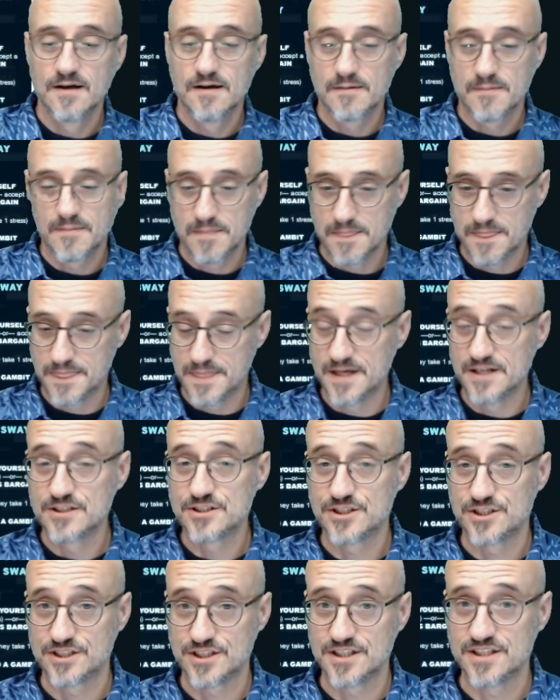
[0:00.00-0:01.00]
This
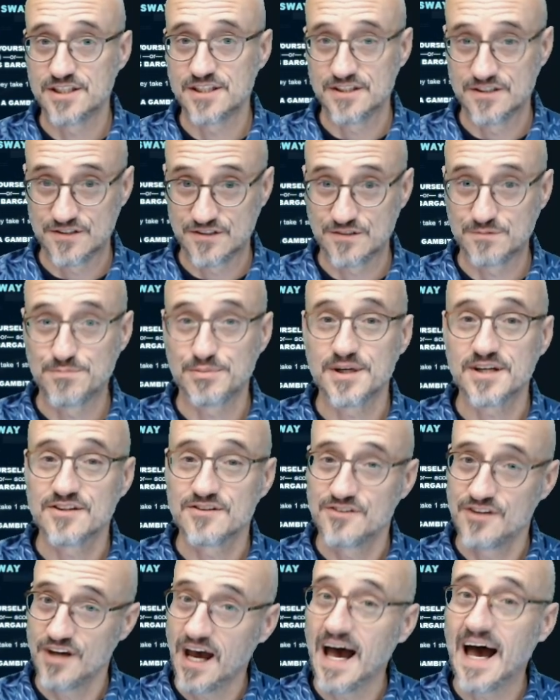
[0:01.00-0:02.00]
sheet is
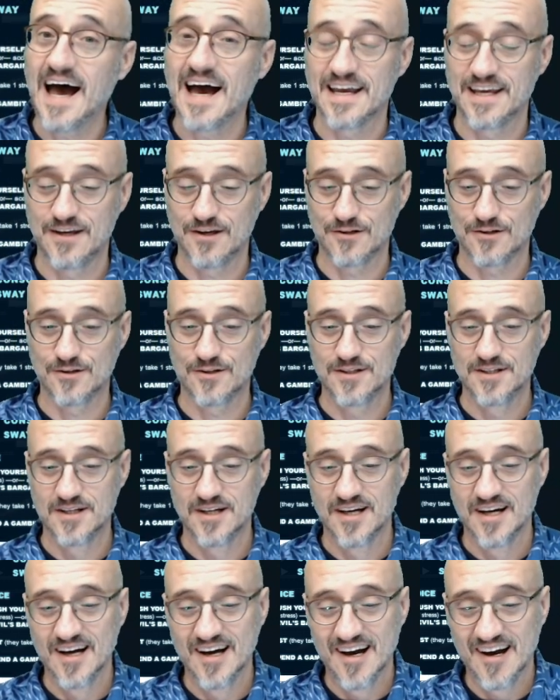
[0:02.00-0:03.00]
spectacular.
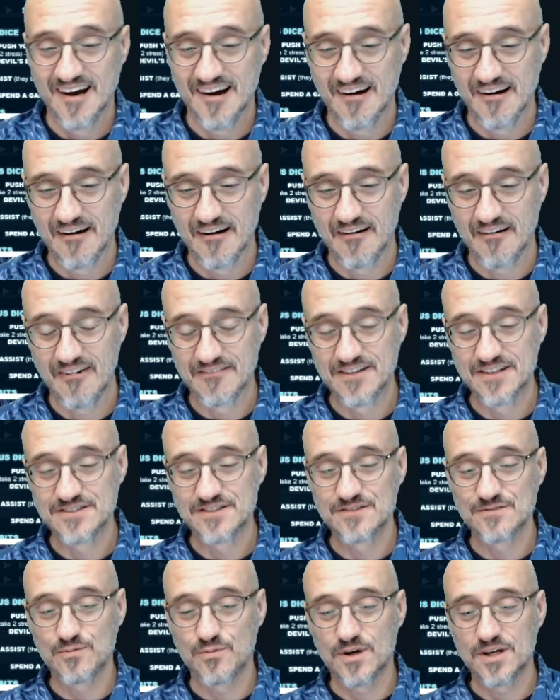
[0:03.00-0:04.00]
This
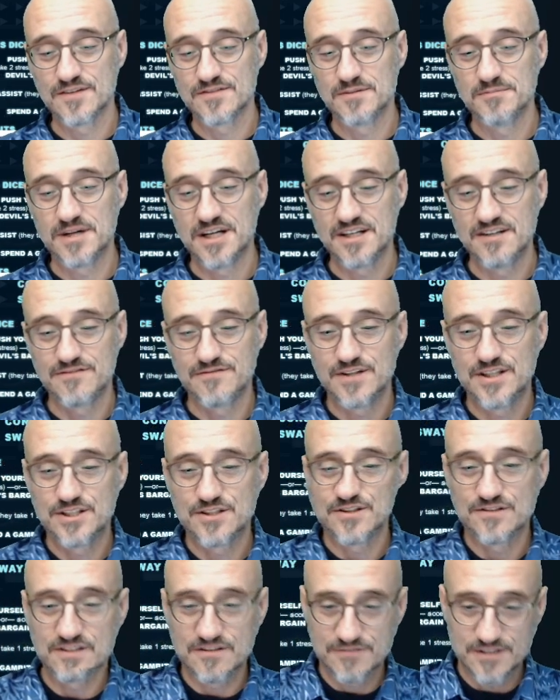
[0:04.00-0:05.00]
is one of the many
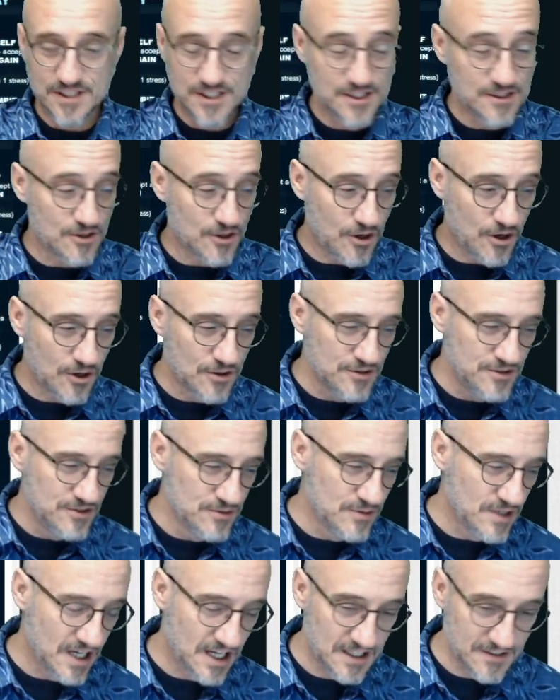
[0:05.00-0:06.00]
features of it here. All
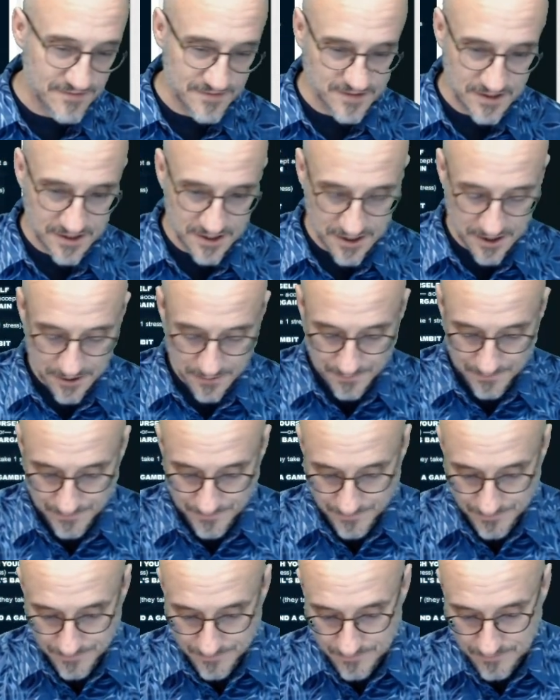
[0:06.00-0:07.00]
you have to do
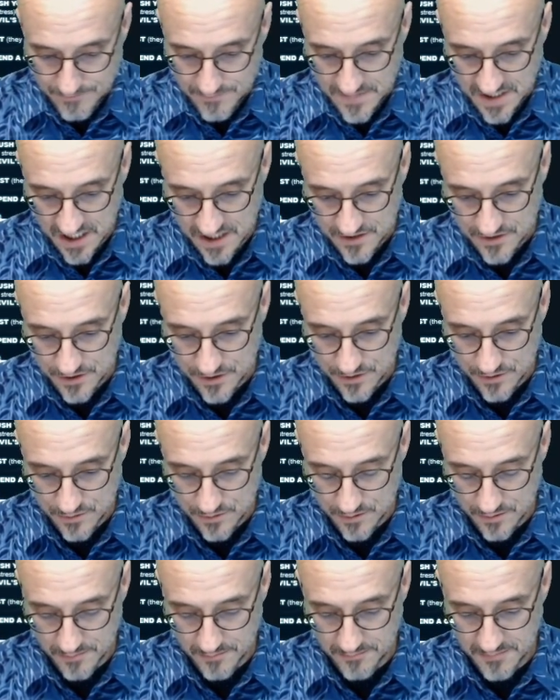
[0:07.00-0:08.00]

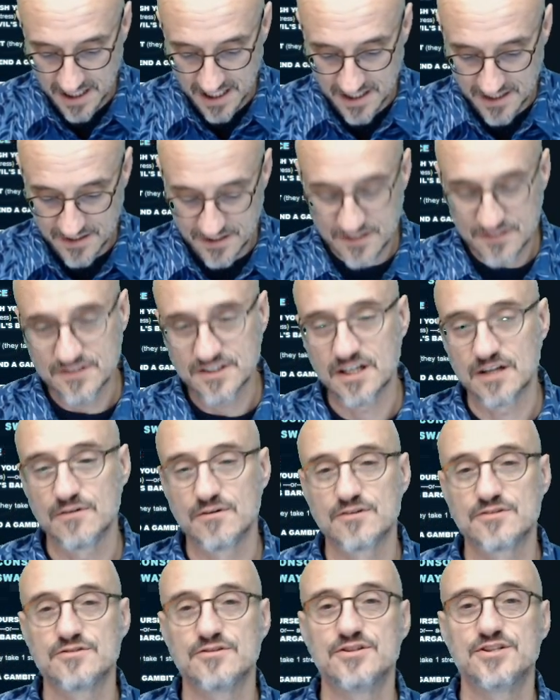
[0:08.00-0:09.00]
to make this
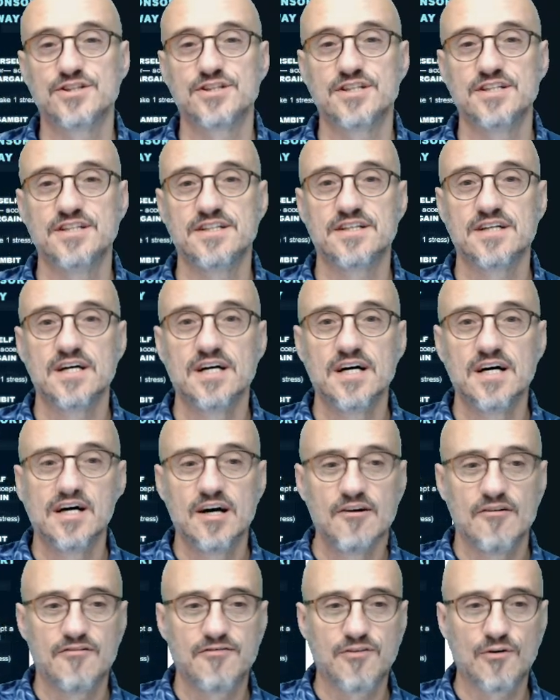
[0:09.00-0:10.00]
character sheet
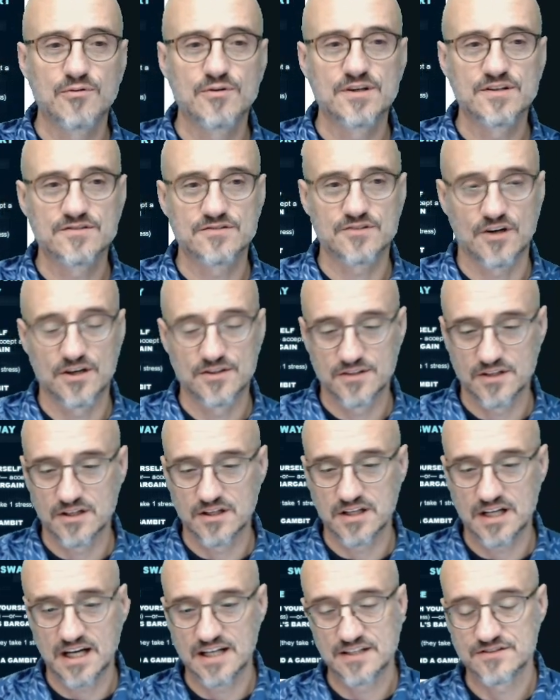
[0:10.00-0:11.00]
focused on the
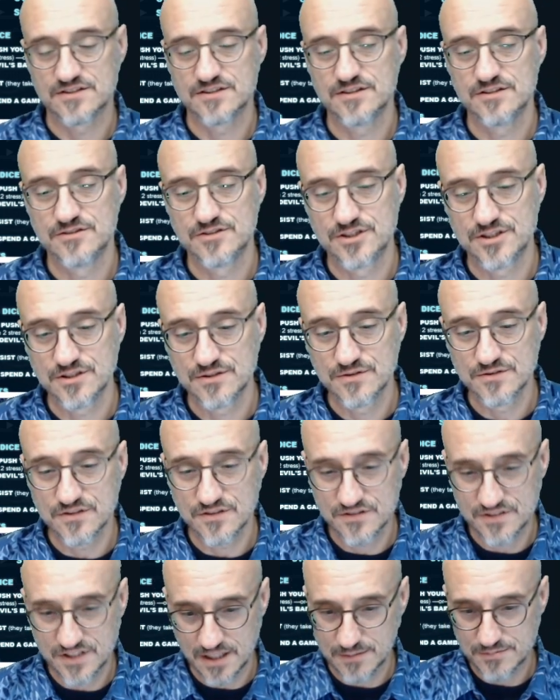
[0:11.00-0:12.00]
class that you choose is
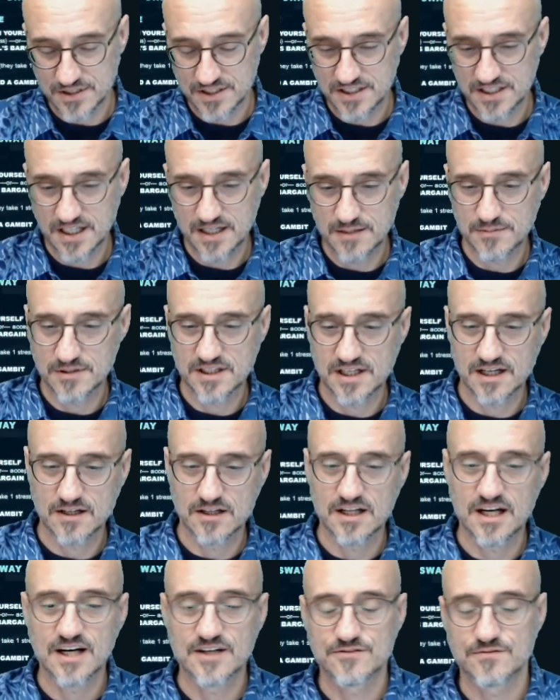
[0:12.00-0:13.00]
type the name of that
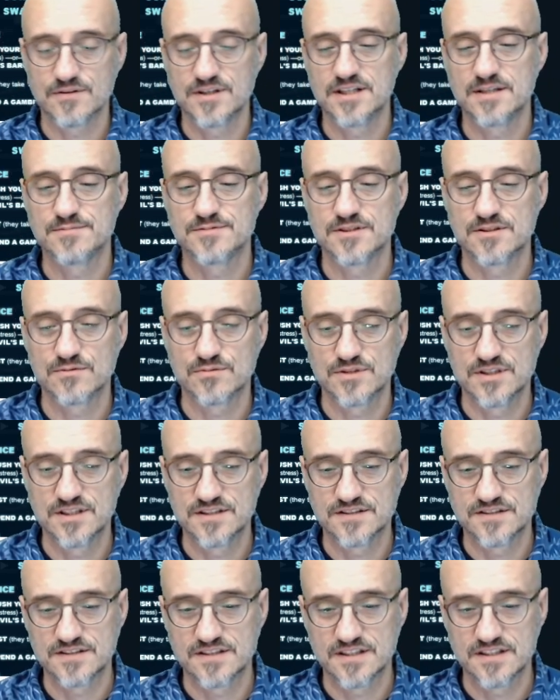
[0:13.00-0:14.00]
class right up there where it
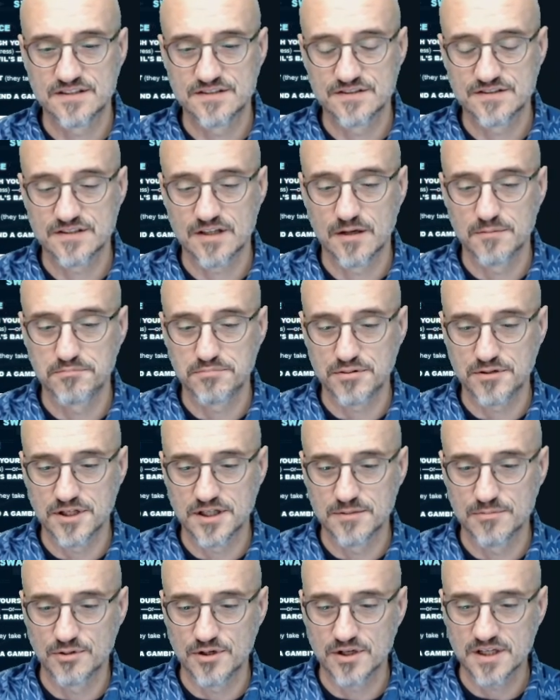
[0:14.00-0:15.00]
says a playbook.